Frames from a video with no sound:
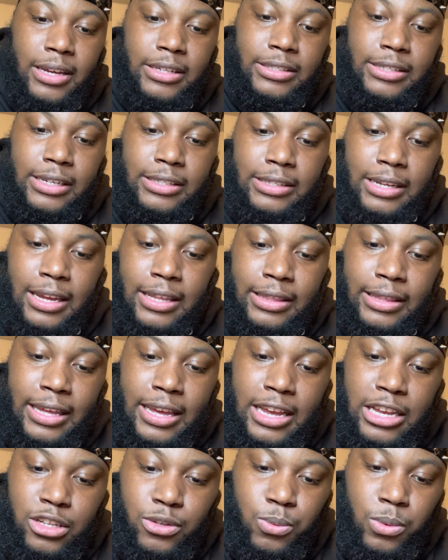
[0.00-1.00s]
It says, And
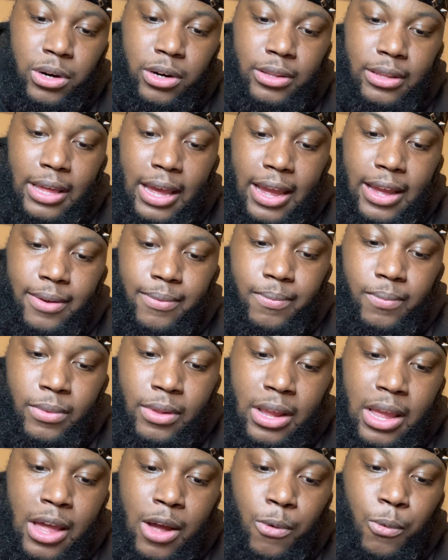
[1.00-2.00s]
these were they
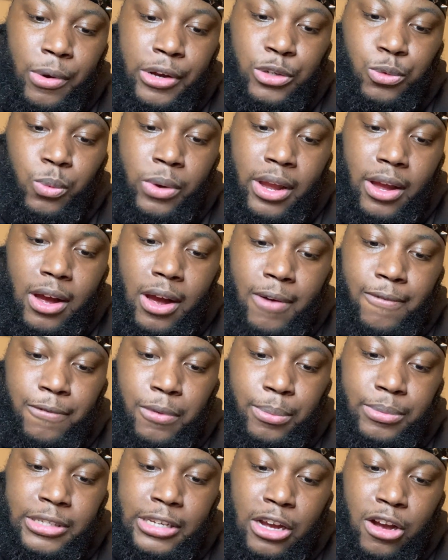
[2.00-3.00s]
which went up
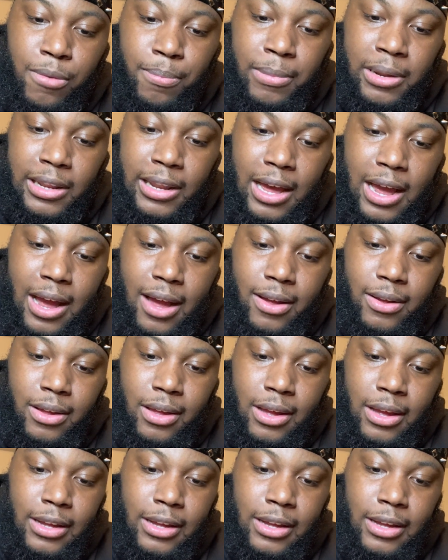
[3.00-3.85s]
from Tel Malah,